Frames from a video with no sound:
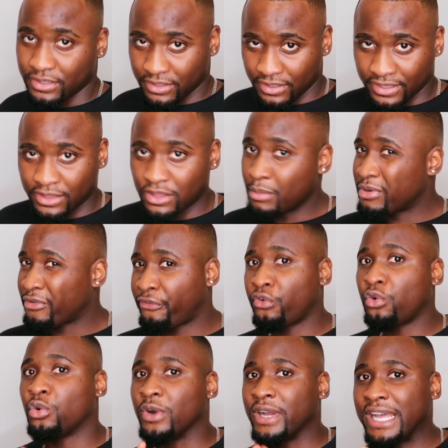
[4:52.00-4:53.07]
number
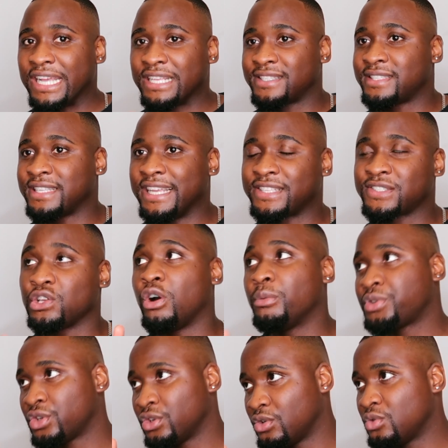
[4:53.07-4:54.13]
4, it's
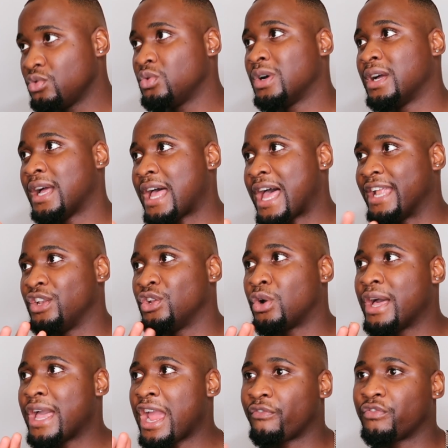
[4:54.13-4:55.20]
optional and
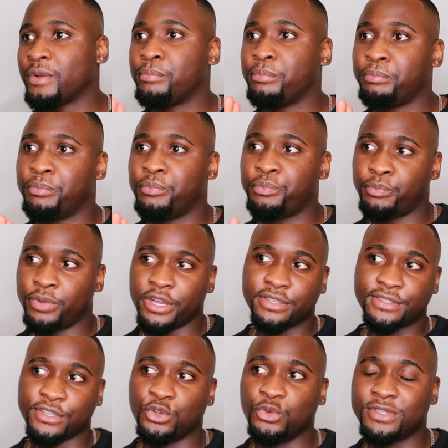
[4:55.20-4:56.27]
not every
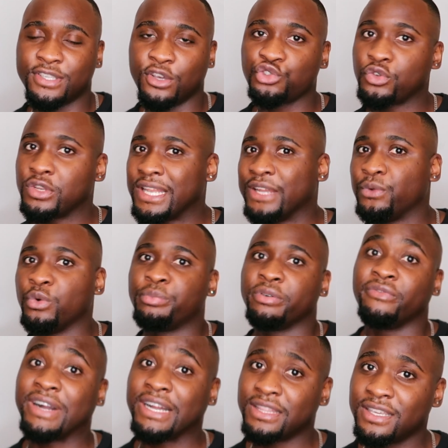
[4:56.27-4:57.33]
person who sells you land will
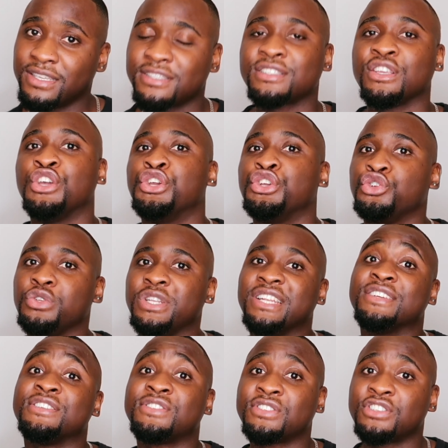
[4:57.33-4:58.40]
provide this. you need
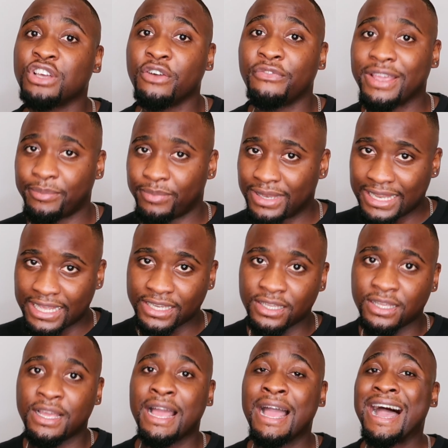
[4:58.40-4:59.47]
a survey plan.
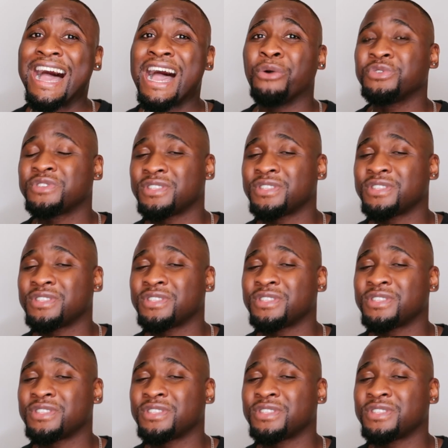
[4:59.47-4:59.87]
I would